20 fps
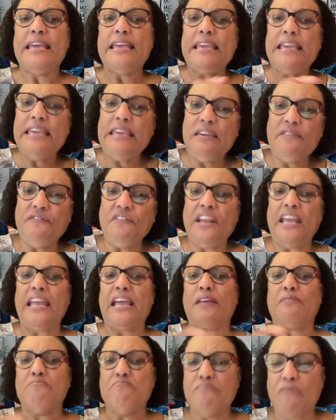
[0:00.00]
Evening
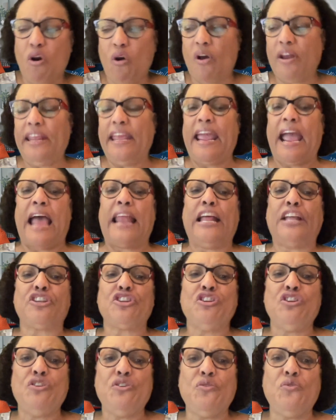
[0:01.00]
and morning and at
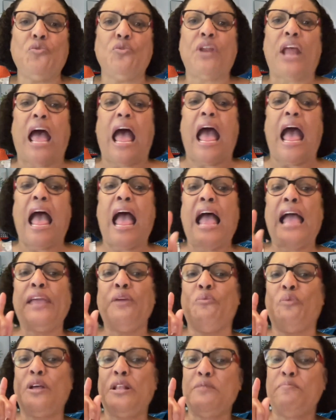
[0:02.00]
noon, I
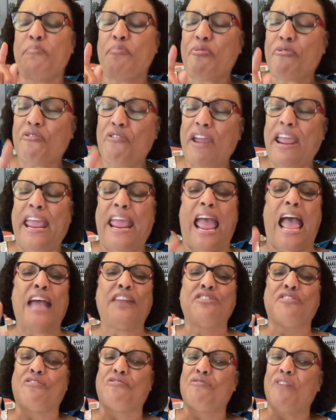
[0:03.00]
will pray
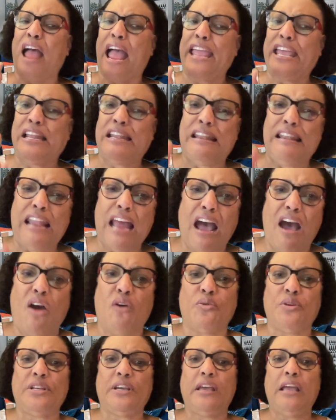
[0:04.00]
and cry
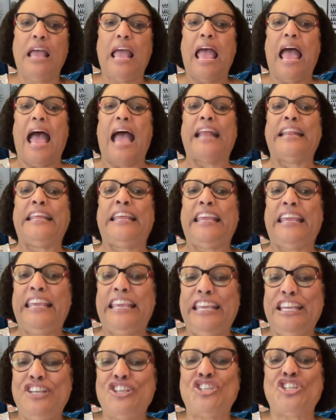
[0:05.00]
aloud, and
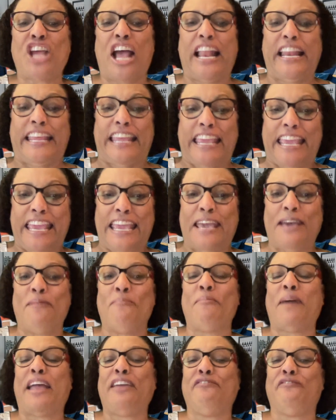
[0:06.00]
He shall hear
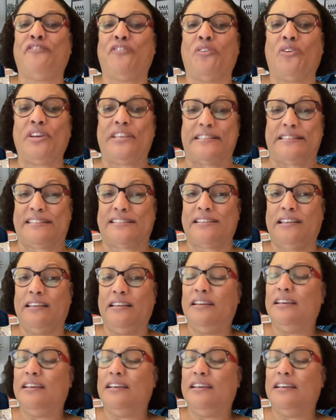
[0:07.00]
my voice.